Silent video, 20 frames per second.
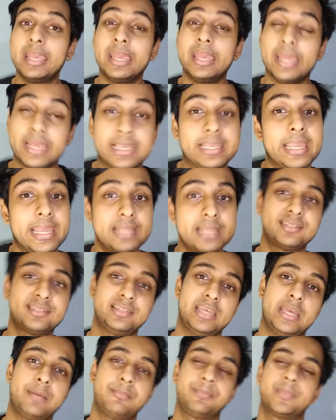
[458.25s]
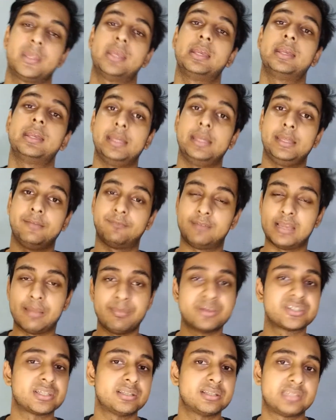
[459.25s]
Again, same
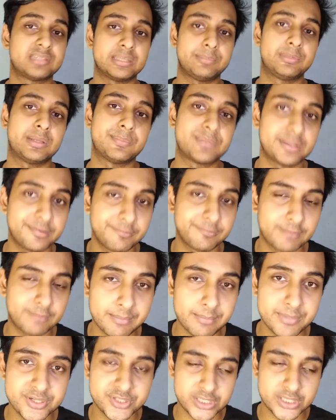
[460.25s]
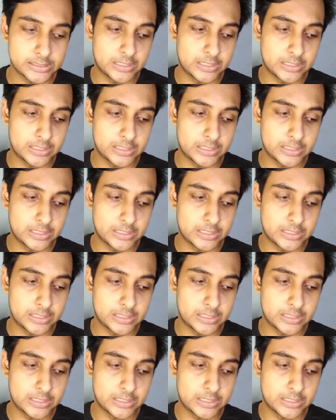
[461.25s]
inflammation, symptoms of inflammation.